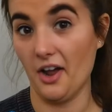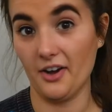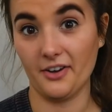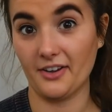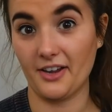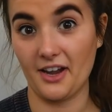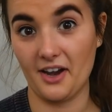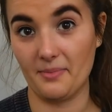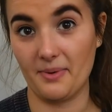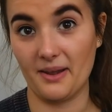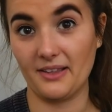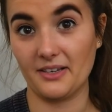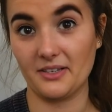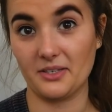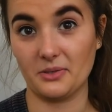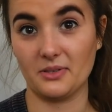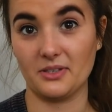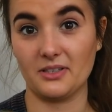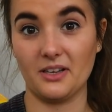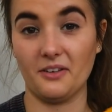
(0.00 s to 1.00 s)
I don't care about that
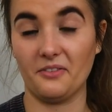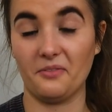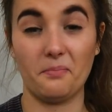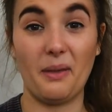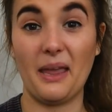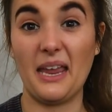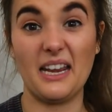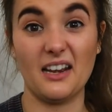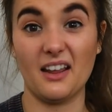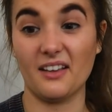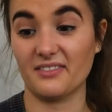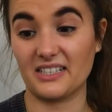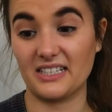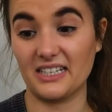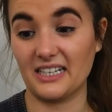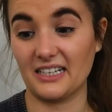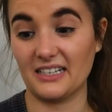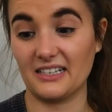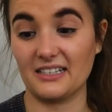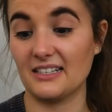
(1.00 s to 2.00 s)
sort of stuff. P loves
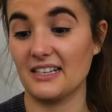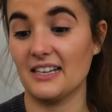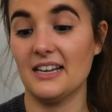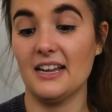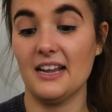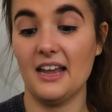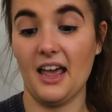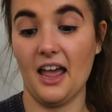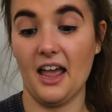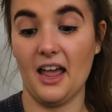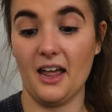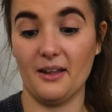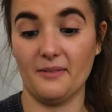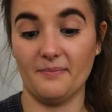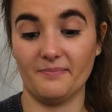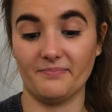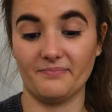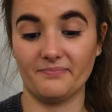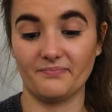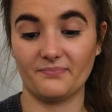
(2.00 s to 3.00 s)
diggers. I
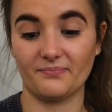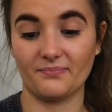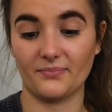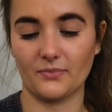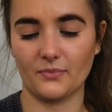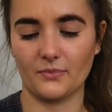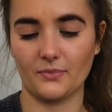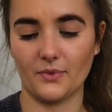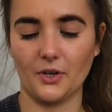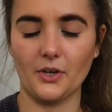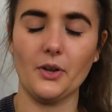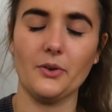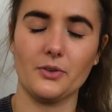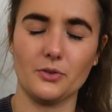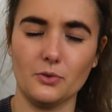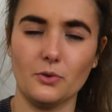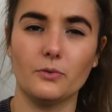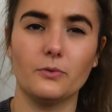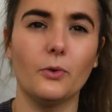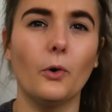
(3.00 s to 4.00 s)
know
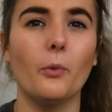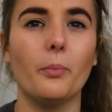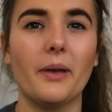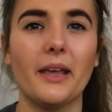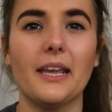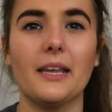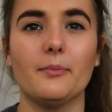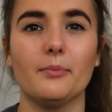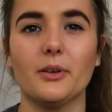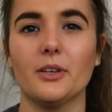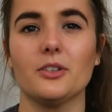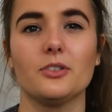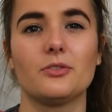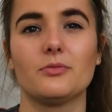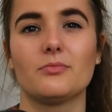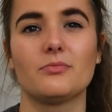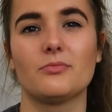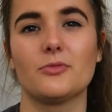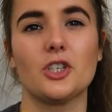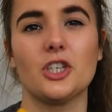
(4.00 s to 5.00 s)
it's not for P, but
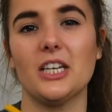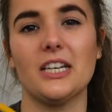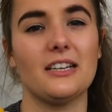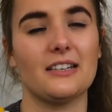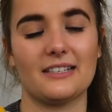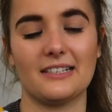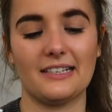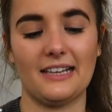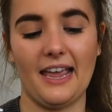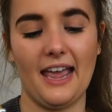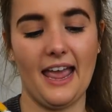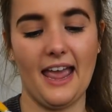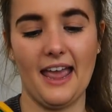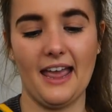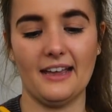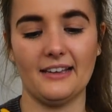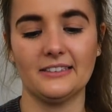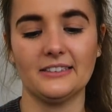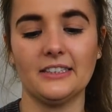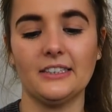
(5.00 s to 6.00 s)
she doesn't
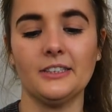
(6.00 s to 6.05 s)
care.